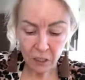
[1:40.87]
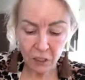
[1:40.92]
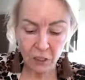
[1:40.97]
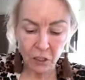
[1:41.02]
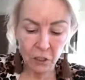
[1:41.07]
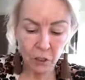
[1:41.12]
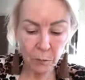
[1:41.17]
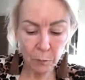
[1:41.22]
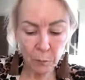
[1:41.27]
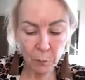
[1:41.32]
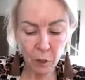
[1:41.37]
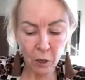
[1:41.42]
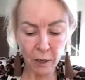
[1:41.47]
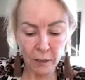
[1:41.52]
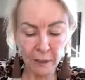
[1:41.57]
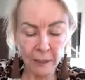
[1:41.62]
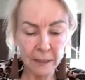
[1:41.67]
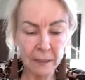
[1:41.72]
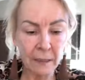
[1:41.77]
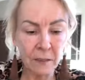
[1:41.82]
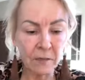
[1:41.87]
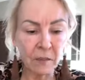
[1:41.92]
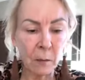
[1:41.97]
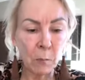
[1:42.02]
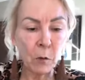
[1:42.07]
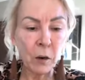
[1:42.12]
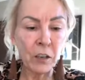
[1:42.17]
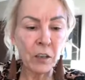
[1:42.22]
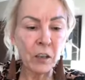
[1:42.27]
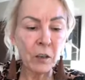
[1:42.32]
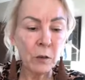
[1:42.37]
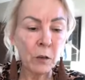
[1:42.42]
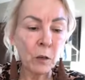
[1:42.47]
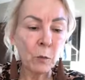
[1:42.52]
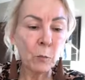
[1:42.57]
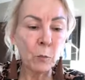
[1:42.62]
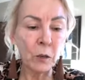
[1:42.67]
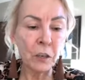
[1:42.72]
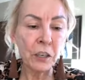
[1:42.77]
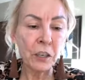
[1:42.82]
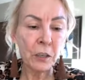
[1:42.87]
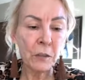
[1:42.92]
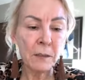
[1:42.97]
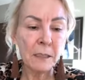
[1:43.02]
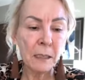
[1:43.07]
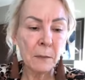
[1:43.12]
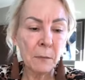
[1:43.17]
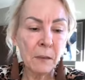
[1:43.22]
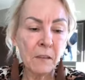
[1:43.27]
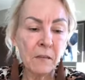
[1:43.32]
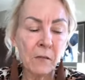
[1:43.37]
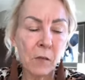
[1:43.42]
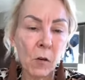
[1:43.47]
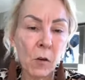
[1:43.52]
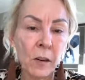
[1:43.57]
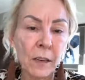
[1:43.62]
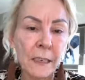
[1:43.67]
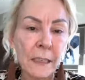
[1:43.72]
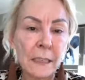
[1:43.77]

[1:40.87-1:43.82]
to new products from what you were using before,